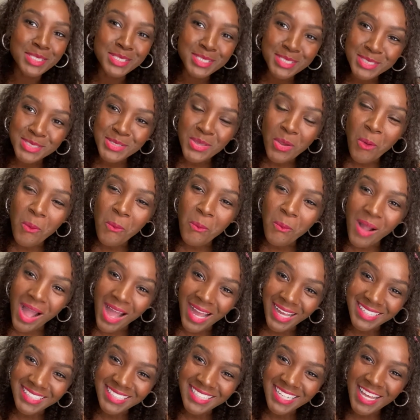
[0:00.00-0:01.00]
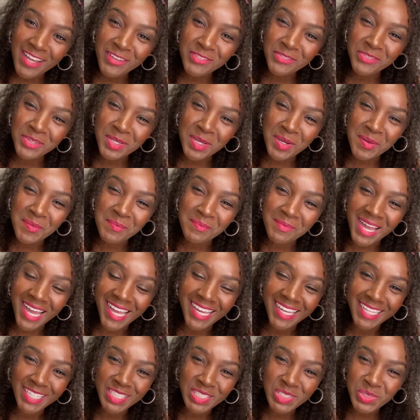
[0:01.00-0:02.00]
So why did I film my
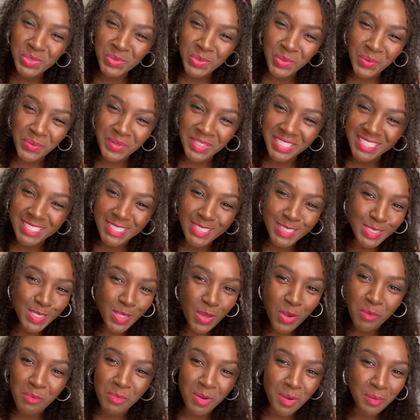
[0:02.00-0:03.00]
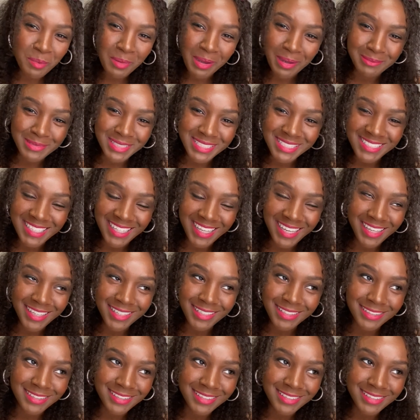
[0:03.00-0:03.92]
intro in slow-mo by mistake?